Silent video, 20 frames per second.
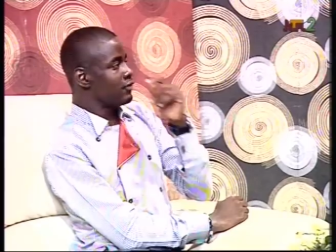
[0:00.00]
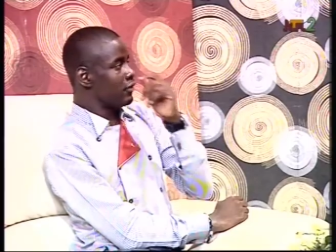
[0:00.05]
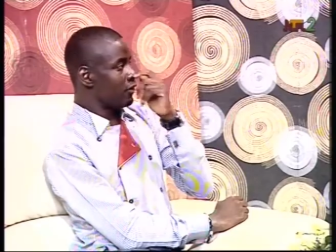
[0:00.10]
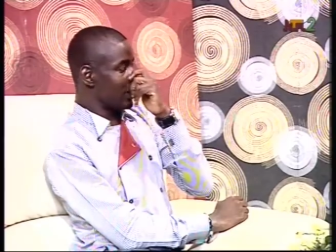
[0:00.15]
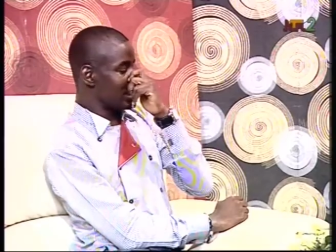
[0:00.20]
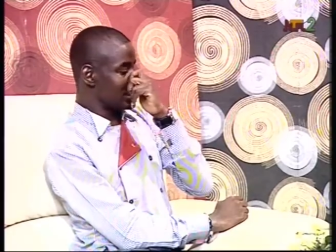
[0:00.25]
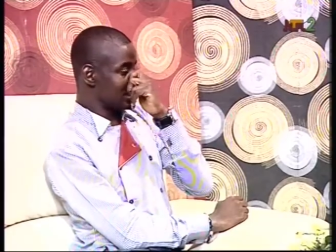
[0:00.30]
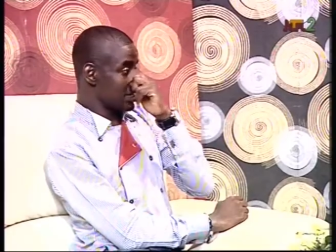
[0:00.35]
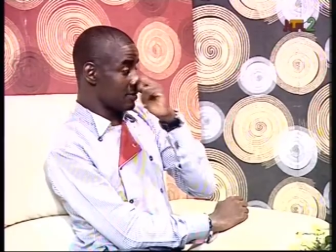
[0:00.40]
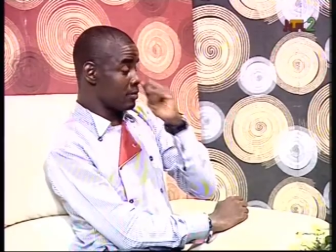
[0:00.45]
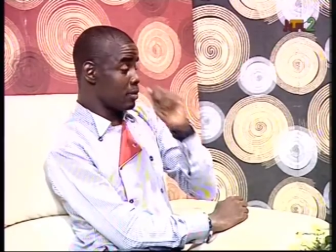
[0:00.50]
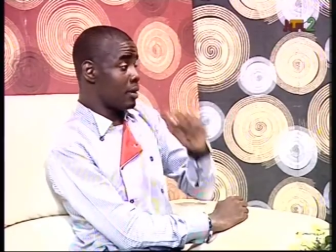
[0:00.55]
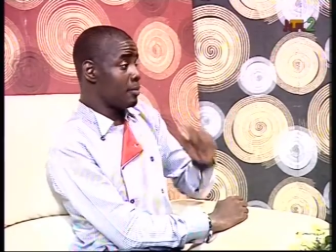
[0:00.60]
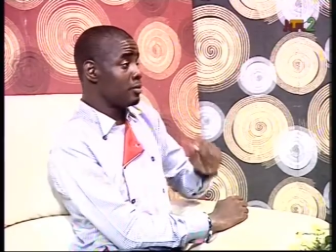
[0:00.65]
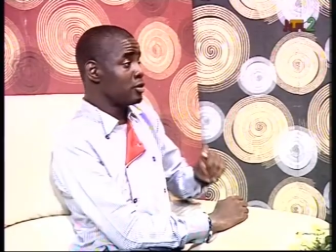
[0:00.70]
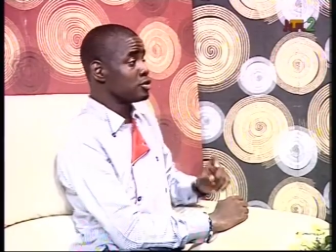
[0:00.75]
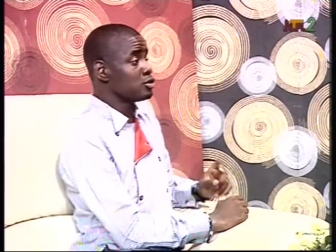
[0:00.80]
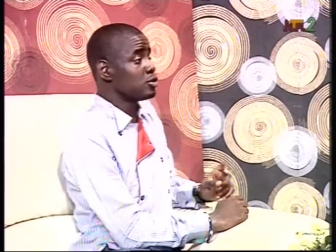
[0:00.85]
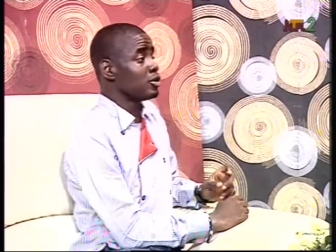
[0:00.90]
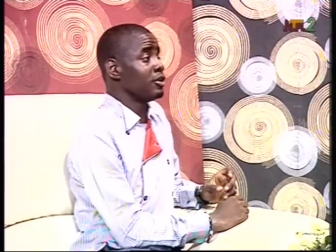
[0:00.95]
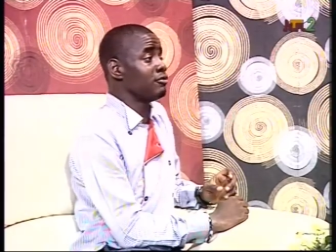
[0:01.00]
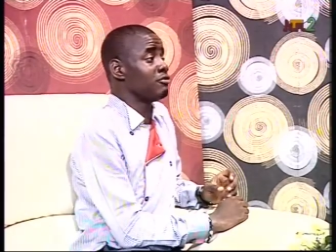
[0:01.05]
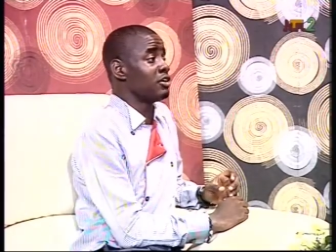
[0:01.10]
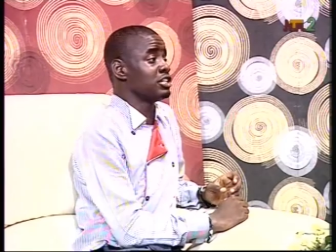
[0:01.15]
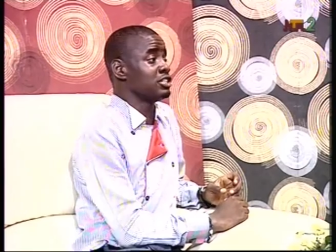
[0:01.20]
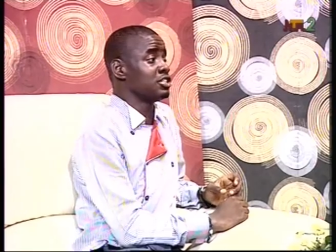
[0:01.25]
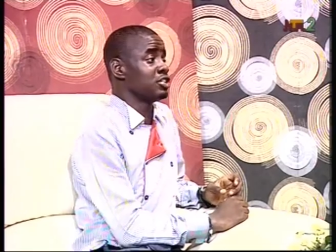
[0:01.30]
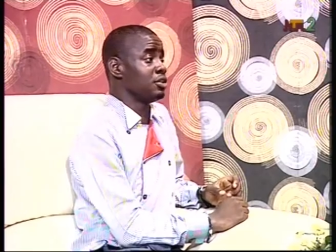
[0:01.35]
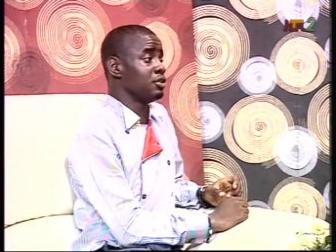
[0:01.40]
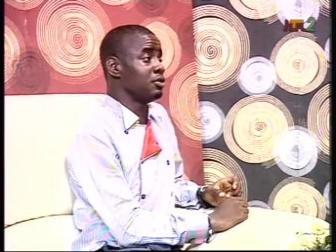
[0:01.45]
for example, I'm also a
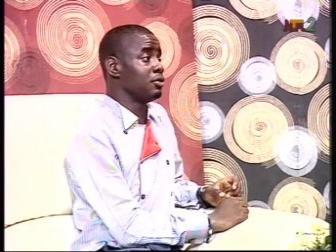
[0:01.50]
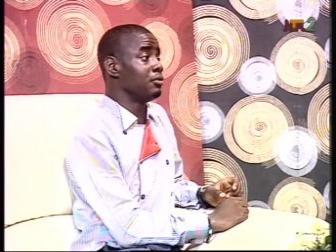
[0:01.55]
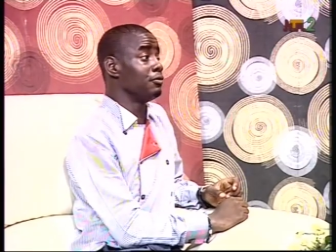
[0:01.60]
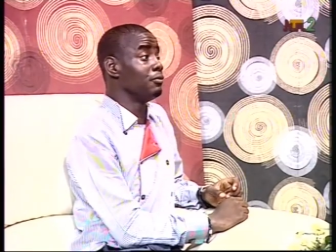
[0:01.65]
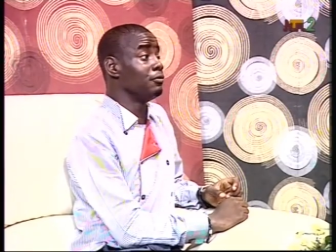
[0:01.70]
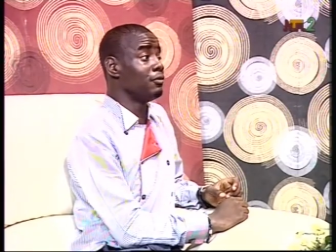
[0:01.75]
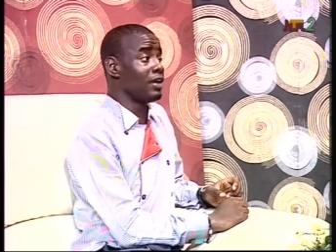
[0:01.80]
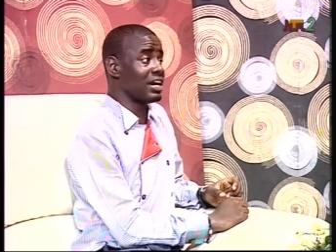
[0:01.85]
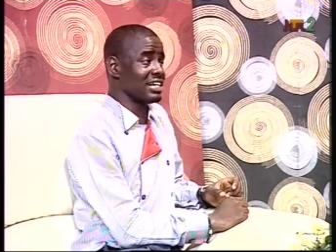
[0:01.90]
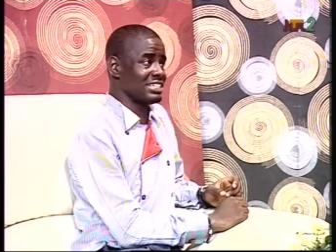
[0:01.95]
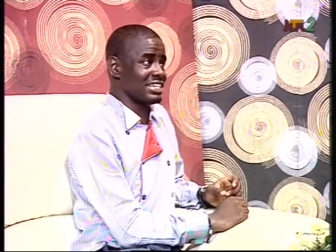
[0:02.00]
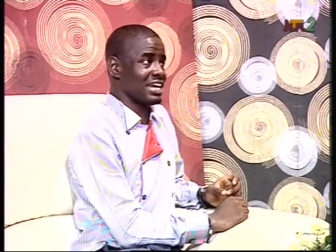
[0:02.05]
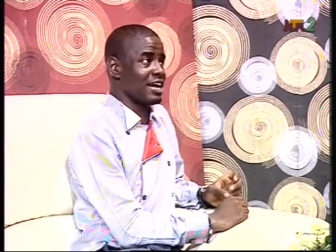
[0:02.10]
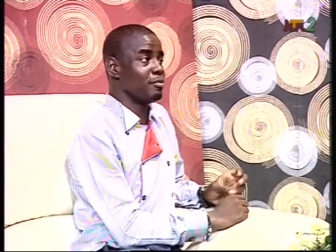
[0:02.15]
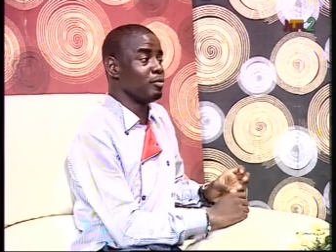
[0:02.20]
fashion writer.